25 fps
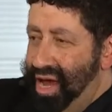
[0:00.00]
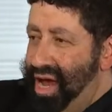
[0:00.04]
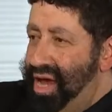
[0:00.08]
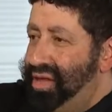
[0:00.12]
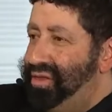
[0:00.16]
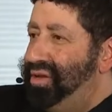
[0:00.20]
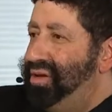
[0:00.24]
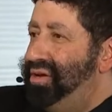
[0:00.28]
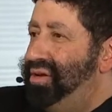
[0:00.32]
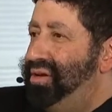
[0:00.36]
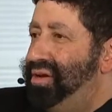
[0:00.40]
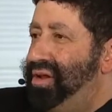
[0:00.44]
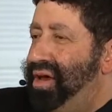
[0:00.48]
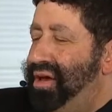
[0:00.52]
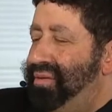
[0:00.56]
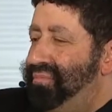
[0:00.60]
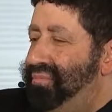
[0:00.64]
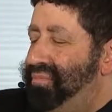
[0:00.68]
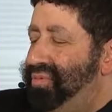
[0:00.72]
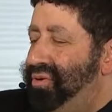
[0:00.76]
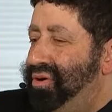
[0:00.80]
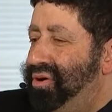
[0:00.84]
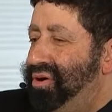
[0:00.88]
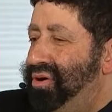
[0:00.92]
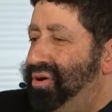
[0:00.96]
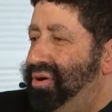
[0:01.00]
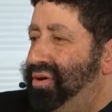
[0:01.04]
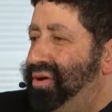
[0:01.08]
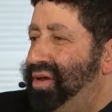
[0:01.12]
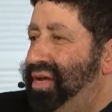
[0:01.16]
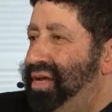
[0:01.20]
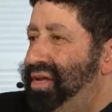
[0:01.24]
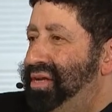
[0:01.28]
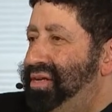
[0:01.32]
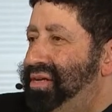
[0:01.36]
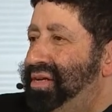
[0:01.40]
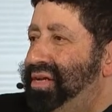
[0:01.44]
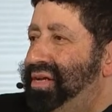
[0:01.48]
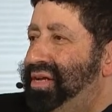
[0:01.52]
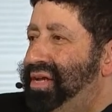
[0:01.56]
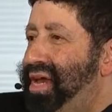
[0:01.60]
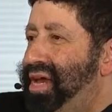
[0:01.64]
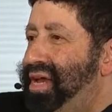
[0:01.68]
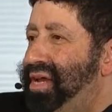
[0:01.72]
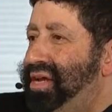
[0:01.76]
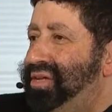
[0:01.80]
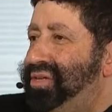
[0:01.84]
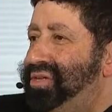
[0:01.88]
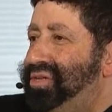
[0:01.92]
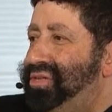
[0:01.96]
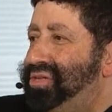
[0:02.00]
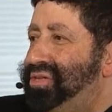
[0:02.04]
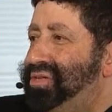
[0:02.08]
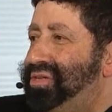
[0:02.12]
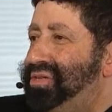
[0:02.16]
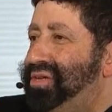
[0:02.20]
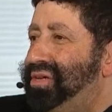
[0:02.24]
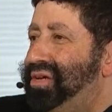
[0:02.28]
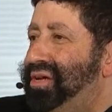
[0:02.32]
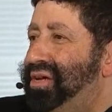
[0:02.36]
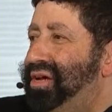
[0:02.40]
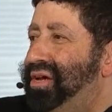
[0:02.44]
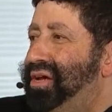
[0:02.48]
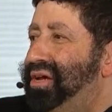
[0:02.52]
and the number indicates